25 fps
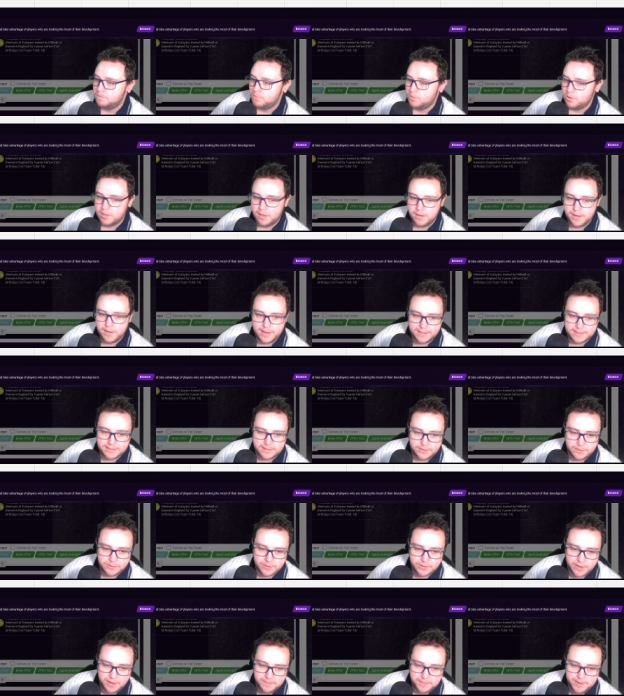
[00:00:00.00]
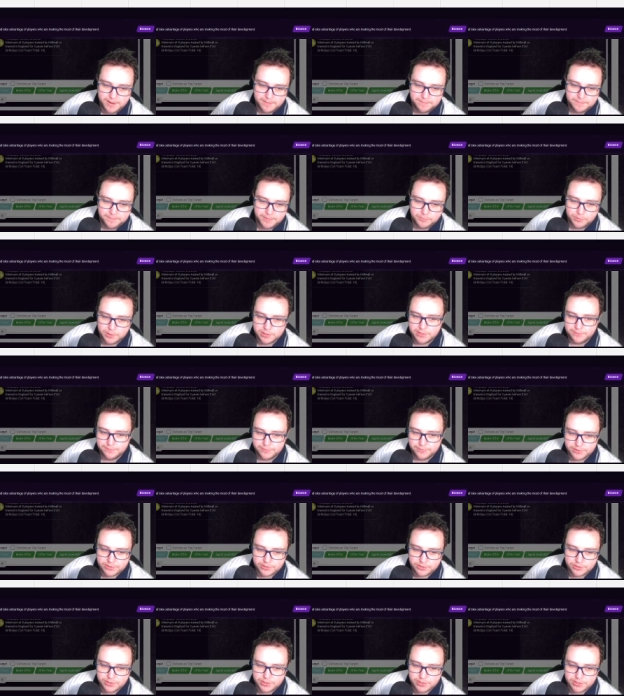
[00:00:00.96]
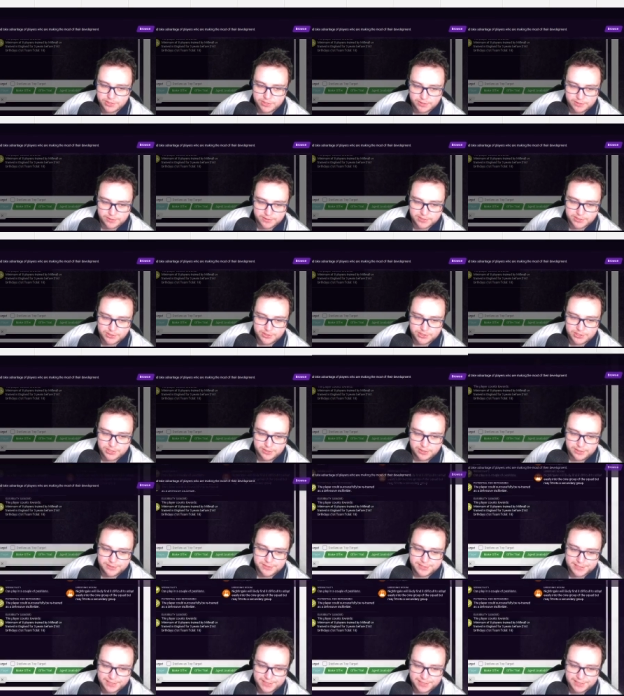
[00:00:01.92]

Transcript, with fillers: a nice little comment. Been watching for such a, such a long